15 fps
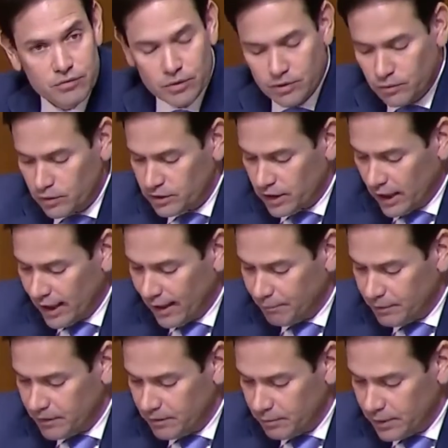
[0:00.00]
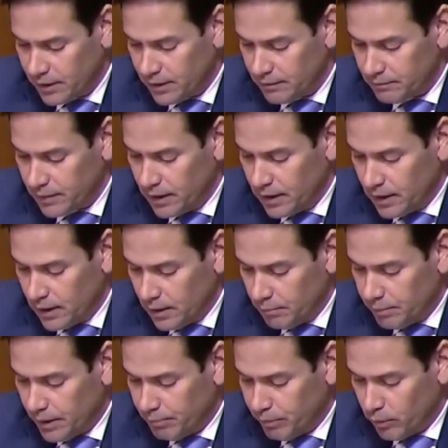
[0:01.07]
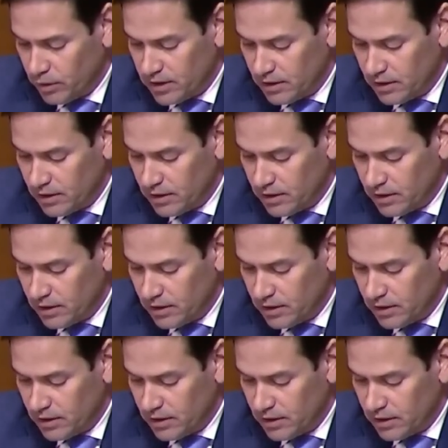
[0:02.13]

which I happen to be, people with